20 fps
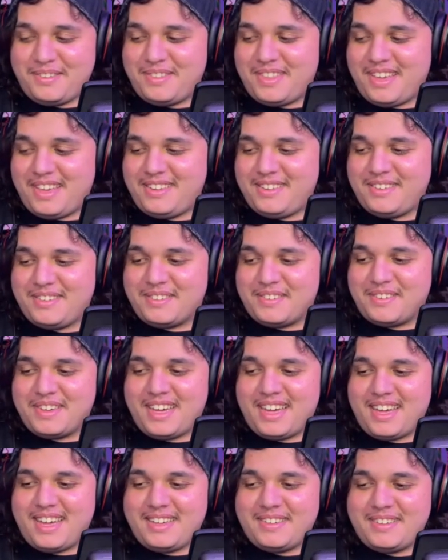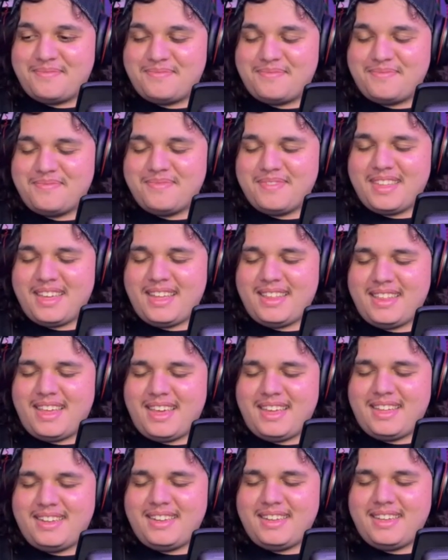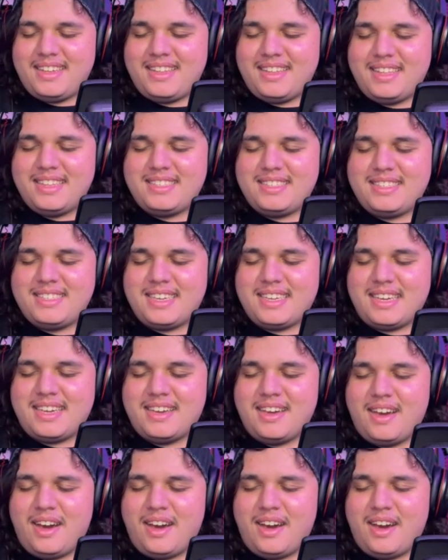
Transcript: They do. Um, and then let's see.